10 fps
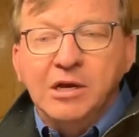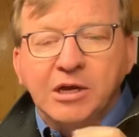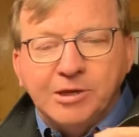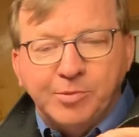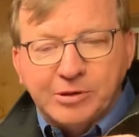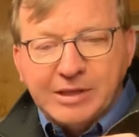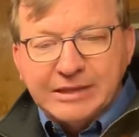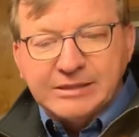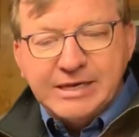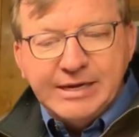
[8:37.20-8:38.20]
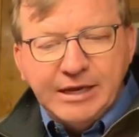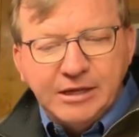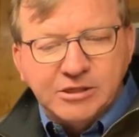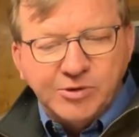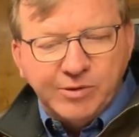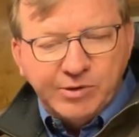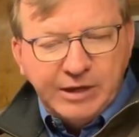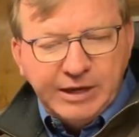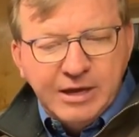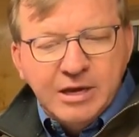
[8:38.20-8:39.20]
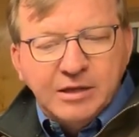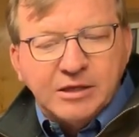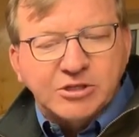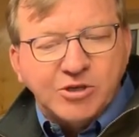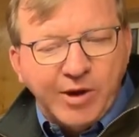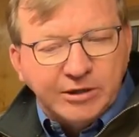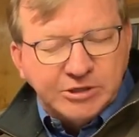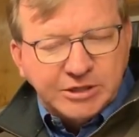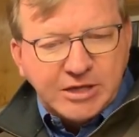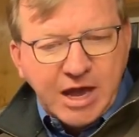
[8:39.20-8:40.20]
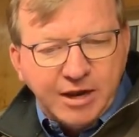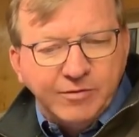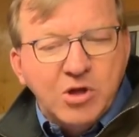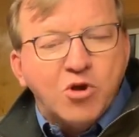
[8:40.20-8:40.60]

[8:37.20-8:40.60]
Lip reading: to put that seed in, so it really, the soil just kind of